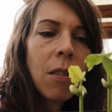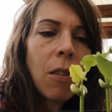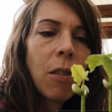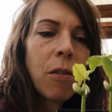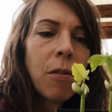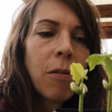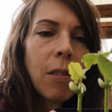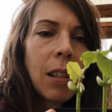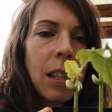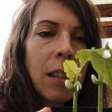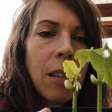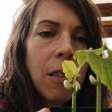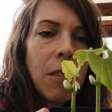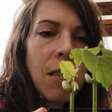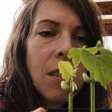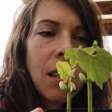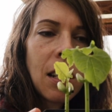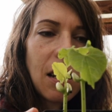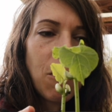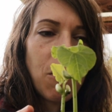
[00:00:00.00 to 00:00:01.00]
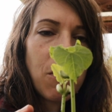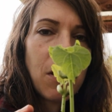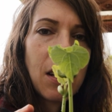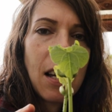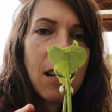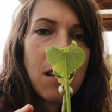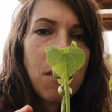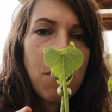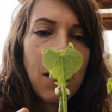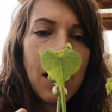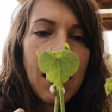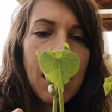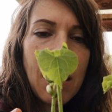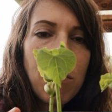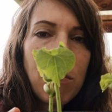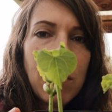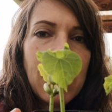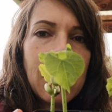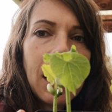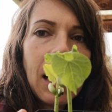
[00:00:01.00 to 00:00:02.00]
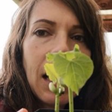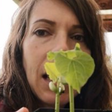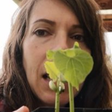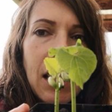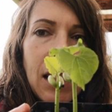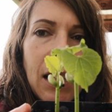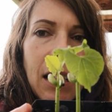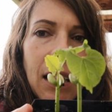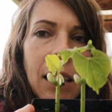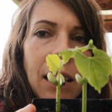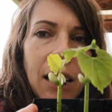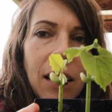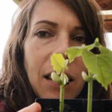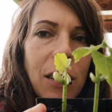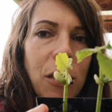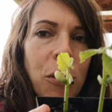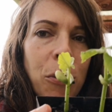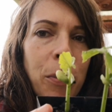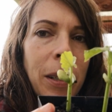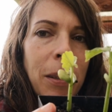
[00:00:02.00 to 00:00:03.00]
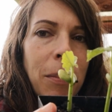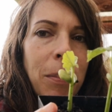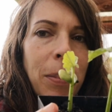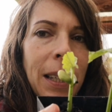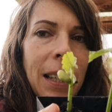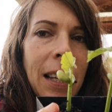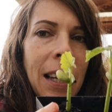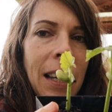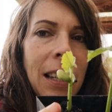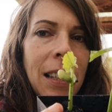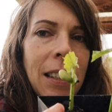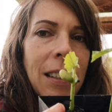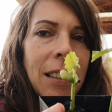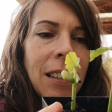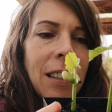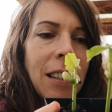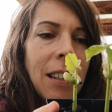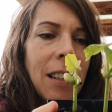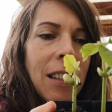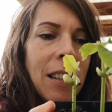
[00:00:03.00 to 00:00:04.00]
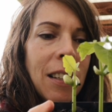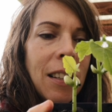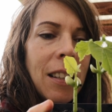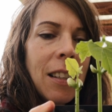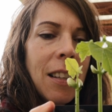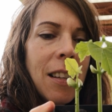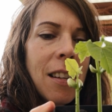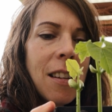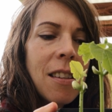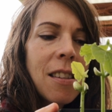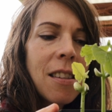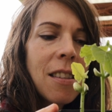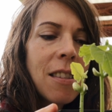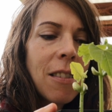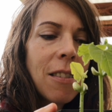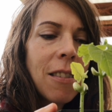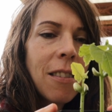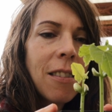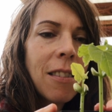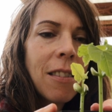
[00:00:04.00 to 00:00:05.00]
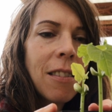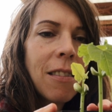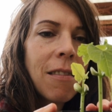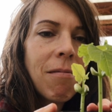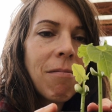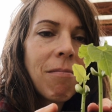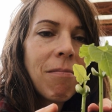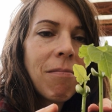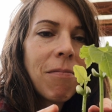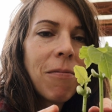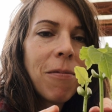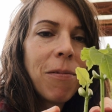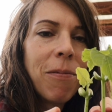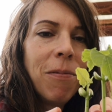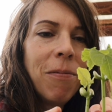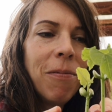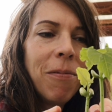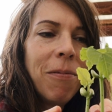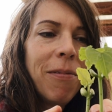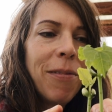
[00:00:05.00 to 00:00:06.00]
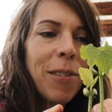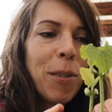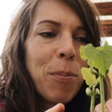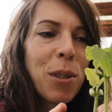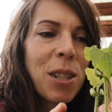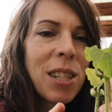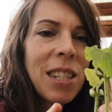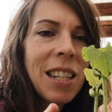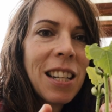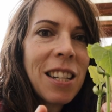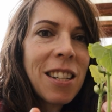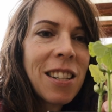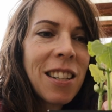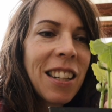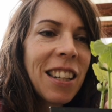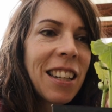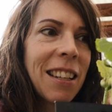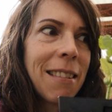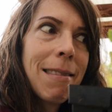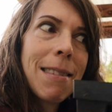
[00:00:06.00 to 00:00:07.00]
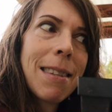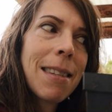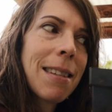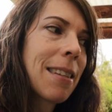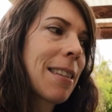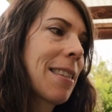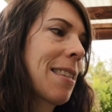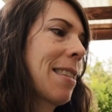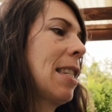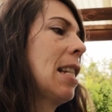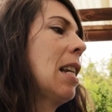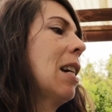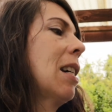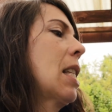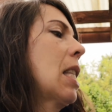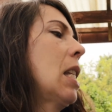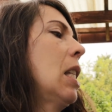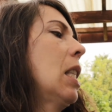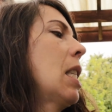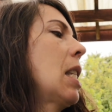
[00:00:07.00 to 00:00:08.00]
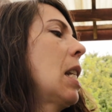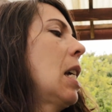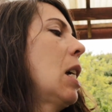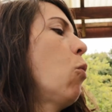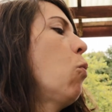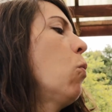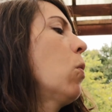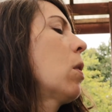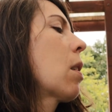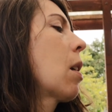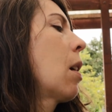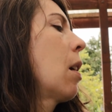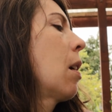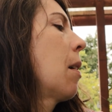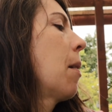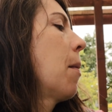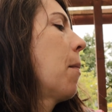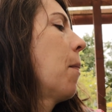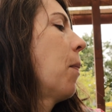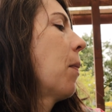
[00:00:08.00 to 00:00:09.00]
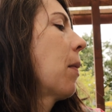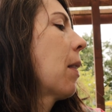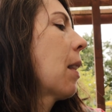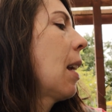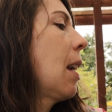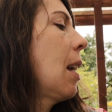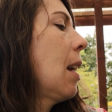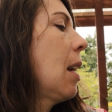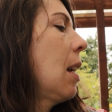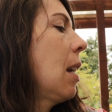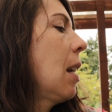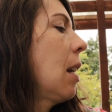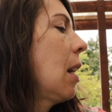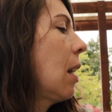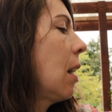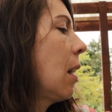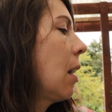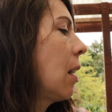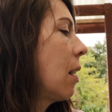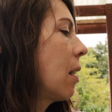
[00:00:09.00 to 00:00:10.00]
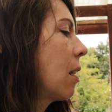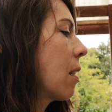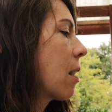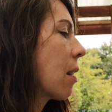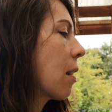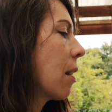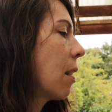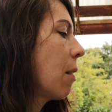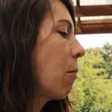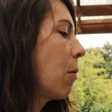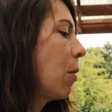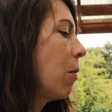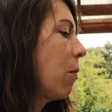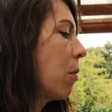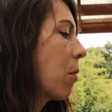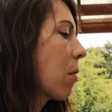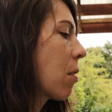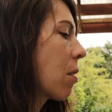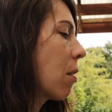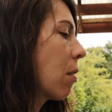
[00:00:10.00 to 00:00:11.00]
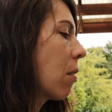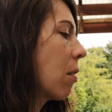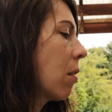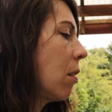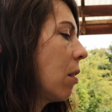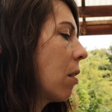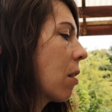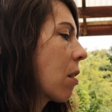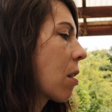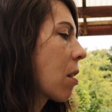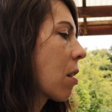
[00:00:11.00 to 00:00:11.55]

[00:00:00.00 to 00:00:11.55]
3 of those left now to plant when they get a little bit bigger, so for protection against slugs and snails. And then we've also got